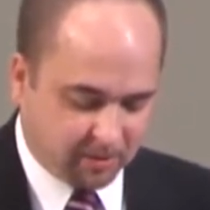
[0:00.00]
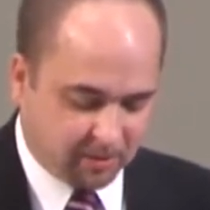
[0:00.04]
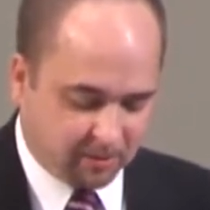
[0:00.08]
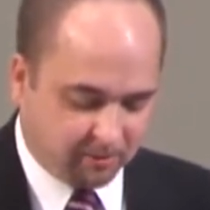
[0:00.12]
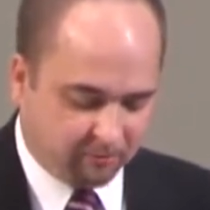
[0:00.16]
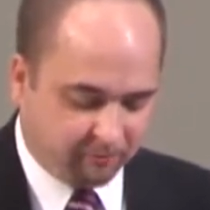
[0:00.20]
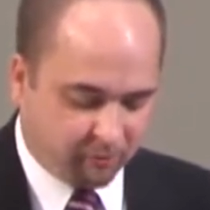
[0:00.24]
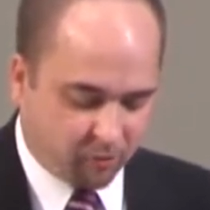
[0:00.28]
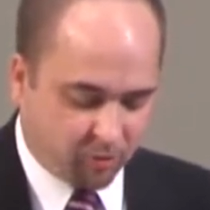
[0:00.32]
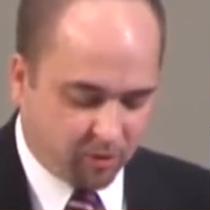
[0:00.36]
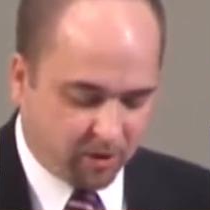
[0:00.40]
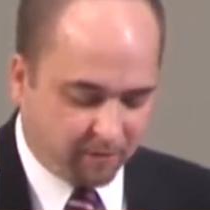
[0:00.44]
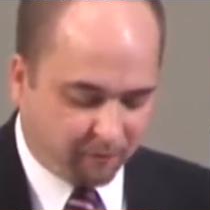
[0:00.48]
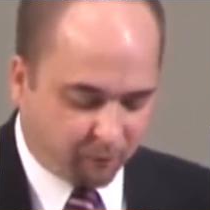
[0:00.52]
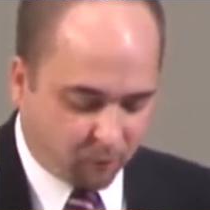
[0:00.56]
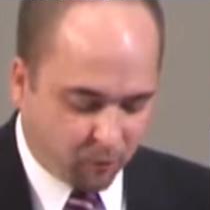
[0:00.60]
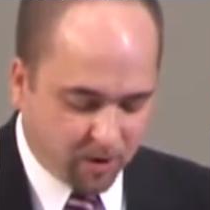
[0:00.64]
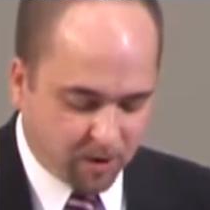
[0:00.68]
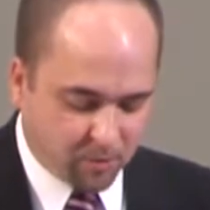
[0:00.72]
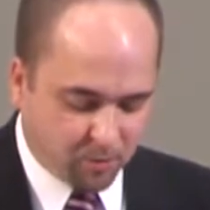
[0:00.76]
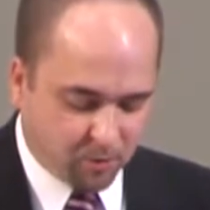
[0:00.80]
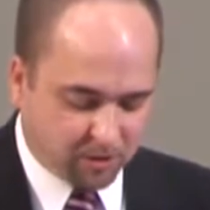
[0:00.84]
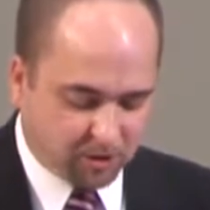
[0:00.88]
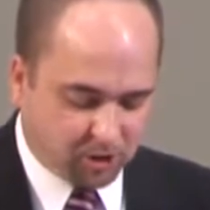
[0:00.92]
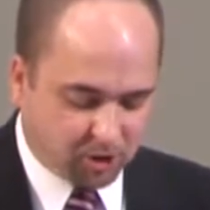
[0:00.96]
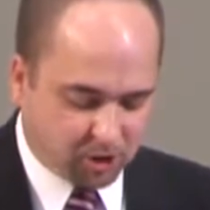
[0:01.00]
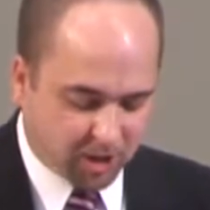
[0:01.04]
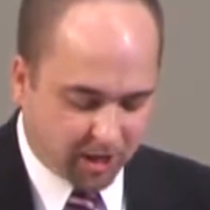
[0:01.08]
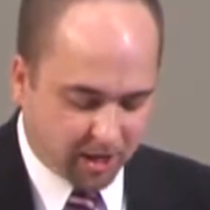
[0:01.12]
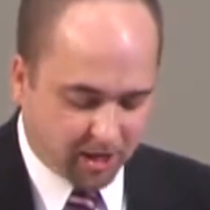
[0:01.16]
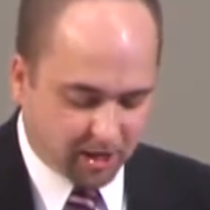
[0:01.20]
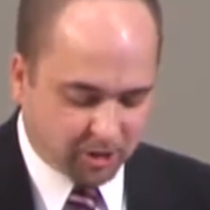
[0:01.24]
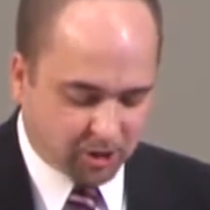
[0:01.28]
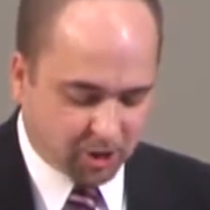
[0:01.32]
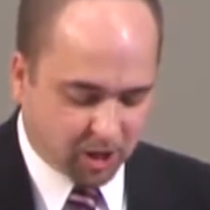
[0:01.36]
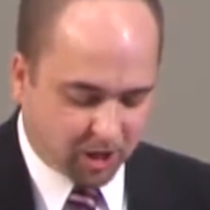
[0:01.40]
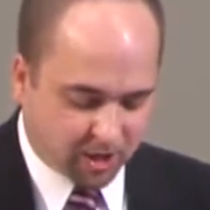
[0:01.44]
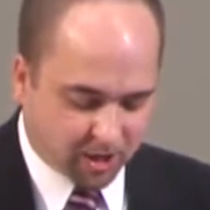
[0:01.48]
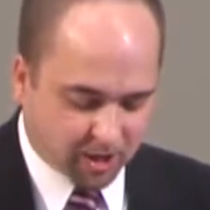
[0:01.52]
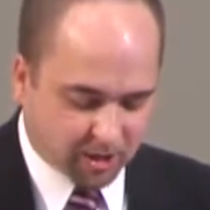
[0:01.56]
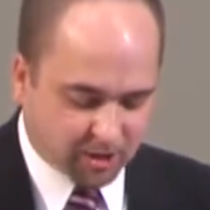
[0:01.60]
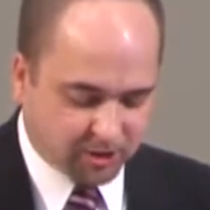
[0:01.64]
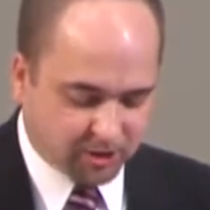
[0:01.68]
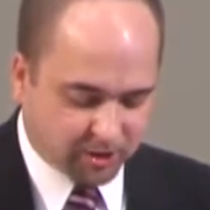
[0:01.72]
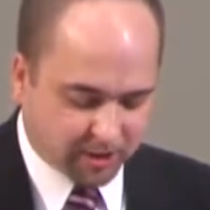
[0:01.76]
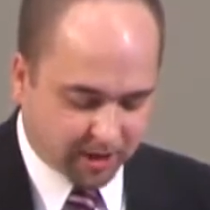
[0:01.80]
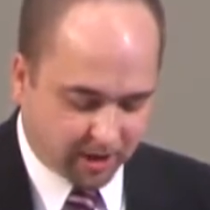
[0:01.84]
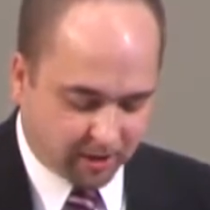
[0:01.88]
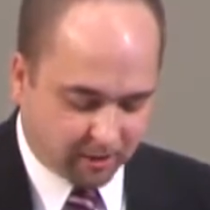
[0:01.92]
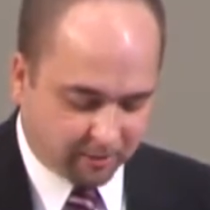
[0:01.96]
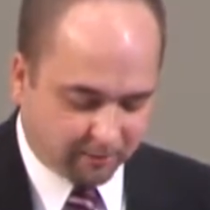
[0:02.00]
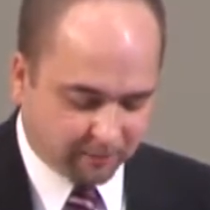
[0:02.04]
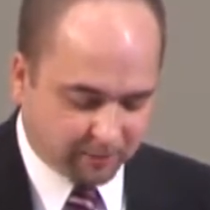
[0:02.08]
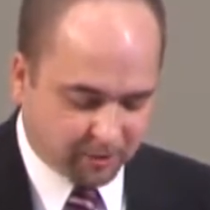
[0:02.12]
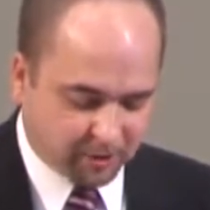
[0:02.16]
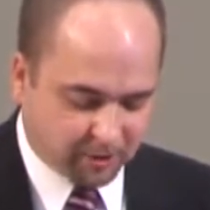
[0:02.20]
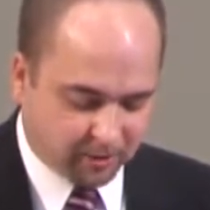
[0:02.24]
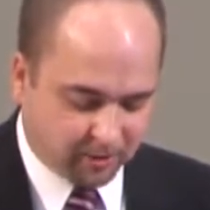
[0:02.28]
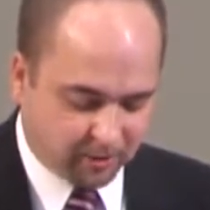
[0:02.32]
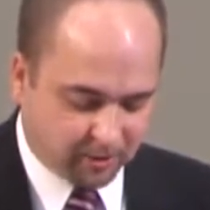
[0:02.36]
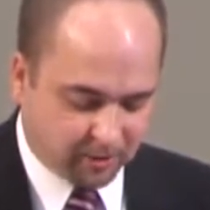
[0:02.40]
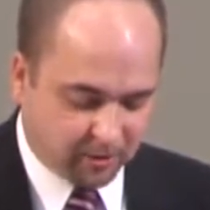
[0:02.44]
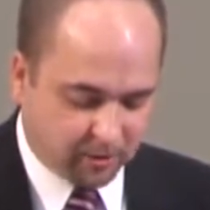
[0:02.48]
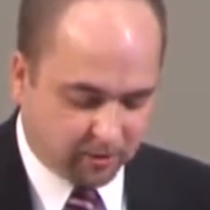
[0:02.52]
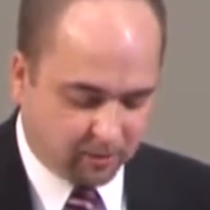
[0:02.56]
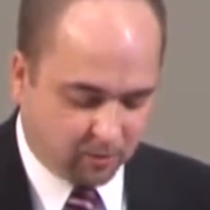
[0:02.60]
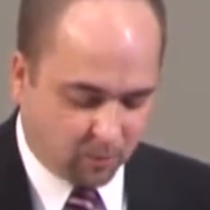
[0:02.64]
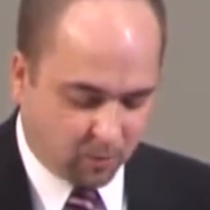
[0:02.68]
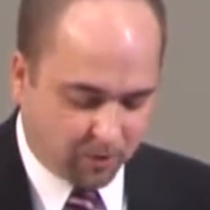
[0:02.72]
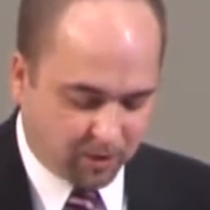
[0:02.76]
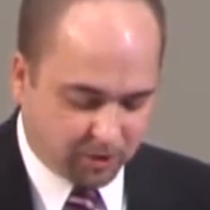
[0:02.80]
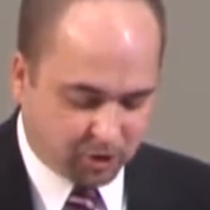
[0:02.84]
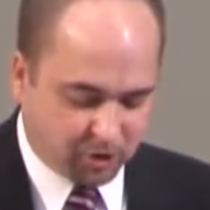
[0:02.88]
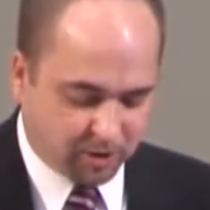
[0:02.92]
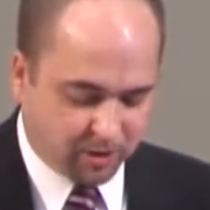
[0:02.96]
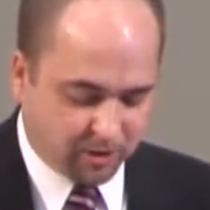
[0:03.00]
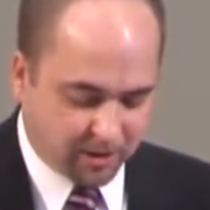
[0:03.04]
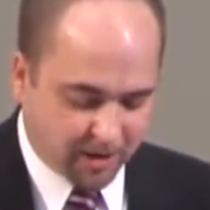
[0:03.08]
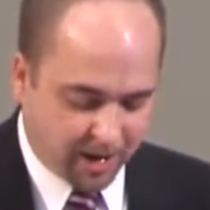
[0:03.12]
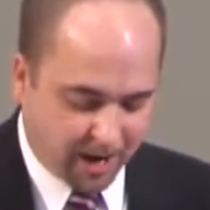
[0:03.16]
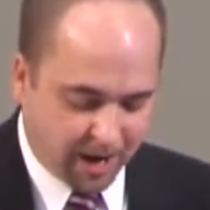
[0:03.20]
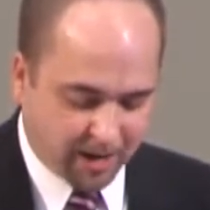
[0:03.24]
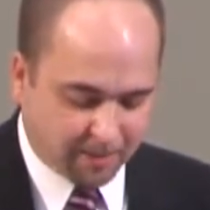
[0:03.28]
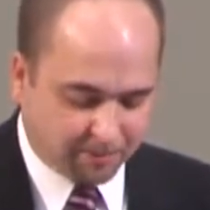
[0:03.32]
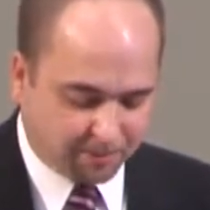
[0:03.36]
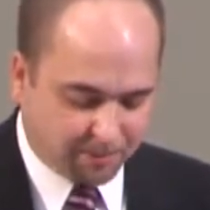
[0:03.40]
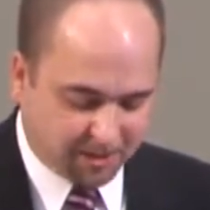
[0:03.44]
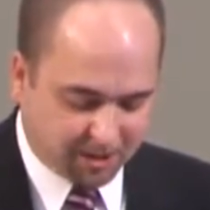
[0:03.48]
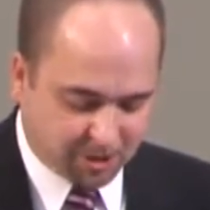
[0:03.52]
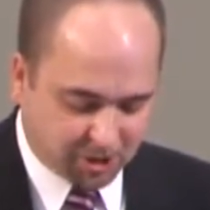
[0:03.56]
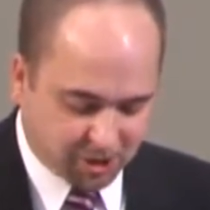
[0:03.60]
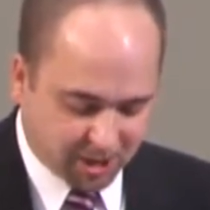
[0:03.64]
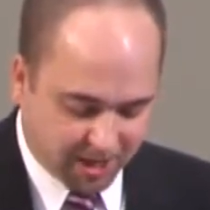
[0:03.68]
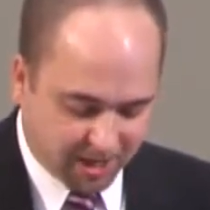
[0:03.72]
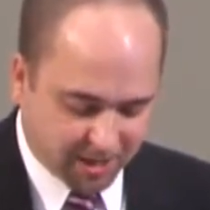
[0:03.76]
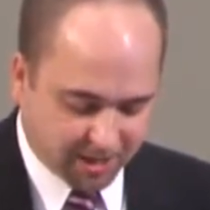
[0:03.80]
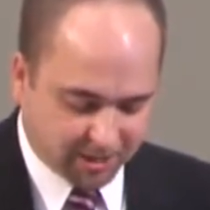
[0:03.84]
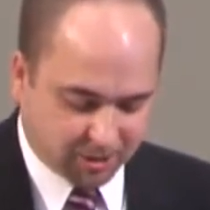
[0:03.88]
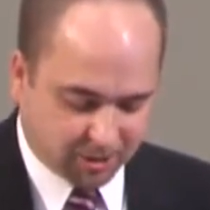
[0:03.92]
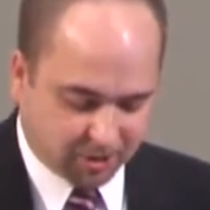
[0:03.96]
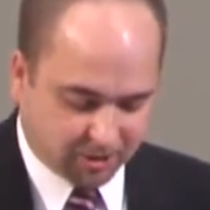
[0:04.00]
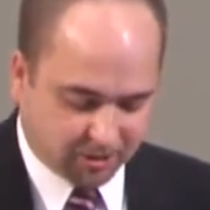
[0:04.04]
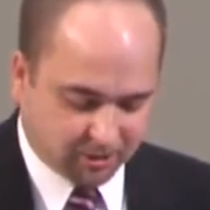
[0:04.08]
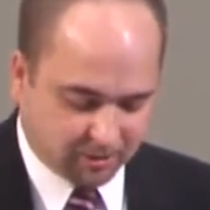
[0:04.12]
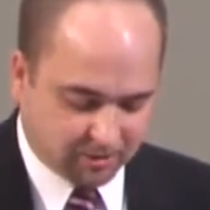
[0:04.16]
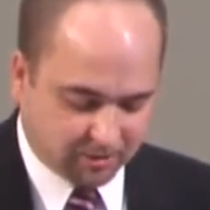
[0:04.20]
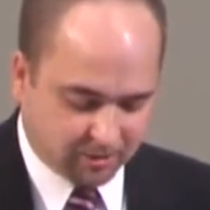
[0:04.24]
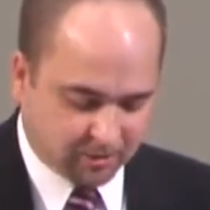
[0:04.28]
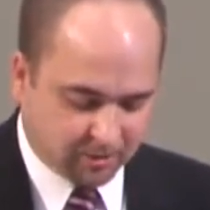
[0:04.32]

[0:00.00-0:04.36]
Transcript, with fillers: For if we would judge ourselves, we should not be judged.